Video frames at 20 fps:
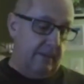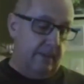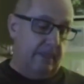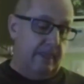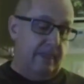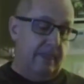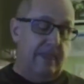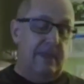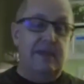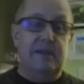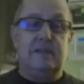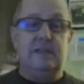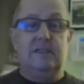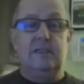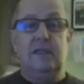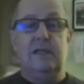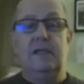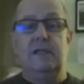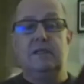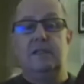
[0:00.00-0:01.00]

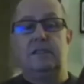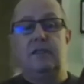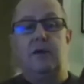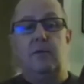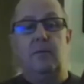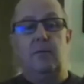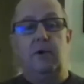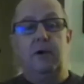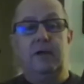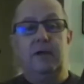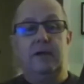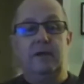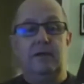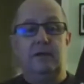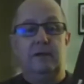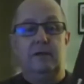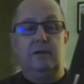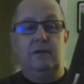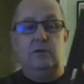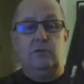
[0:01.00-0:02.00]
This is
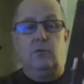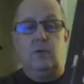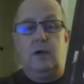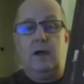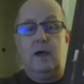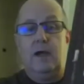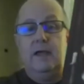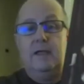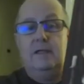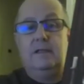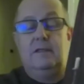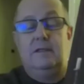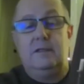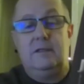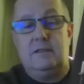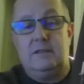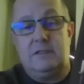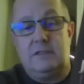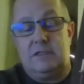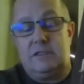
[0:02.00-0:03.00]
someone who I
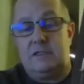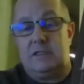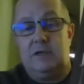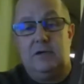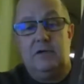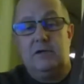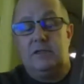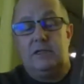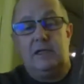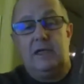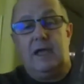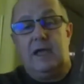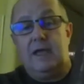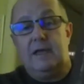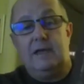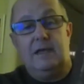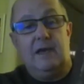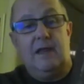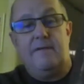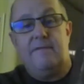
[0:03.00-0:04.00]
seriously
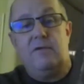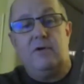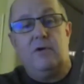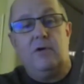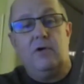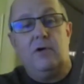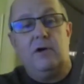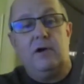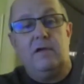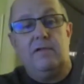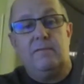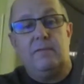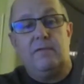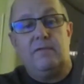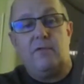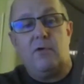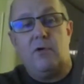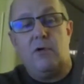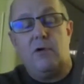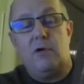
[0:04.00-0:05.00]
had never heard of
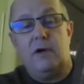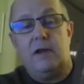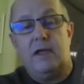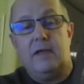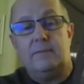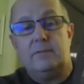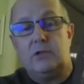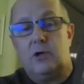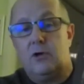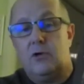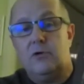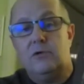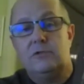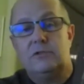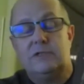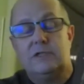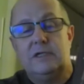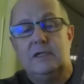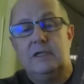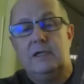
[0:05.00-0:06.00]
before. Her name's
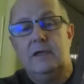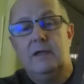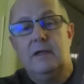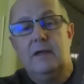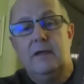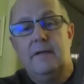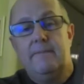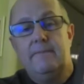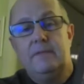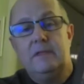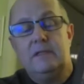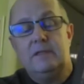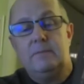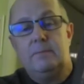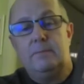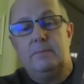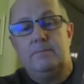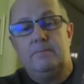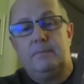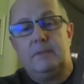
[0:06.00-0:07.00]
Halsey.
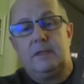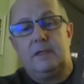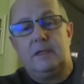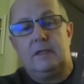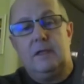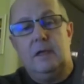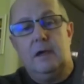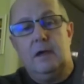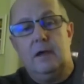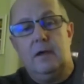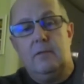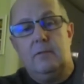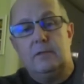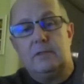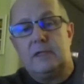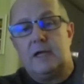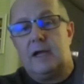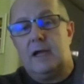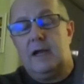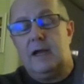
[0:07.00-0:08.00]
This was
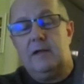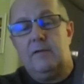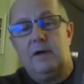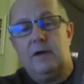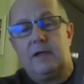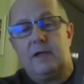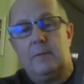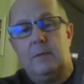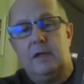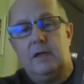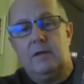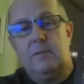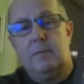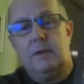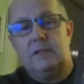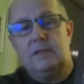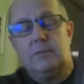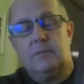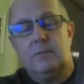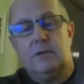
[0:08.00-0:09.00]
highly recommended by
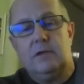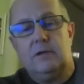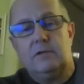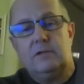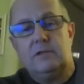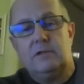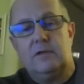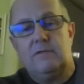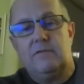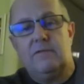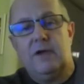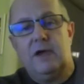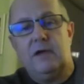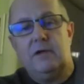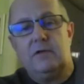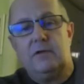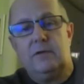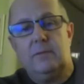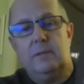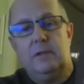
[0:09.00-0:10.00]
someone else in the
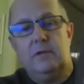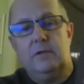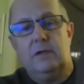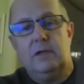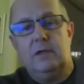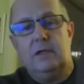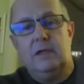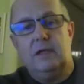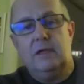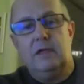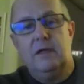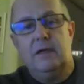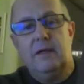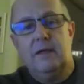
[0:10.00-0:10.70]
vinyl community.